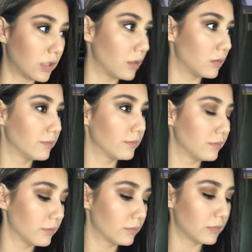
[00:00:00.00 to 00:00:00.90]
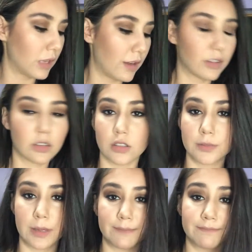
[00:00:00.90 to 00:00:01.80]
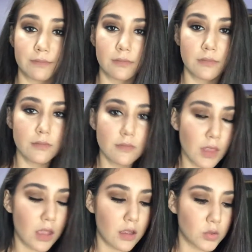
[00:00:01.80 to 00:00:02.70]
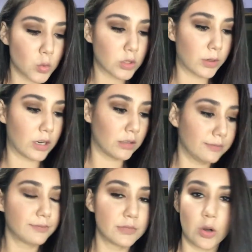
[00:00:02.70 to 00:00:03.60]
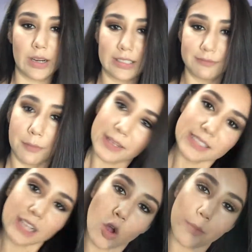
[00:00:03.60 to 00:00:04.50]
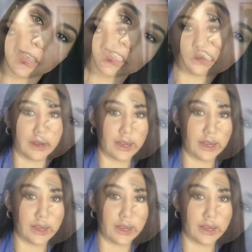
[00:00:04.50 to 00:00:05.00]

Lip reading: see how everything goes, but that's what's going on. All right, peace out, homie. So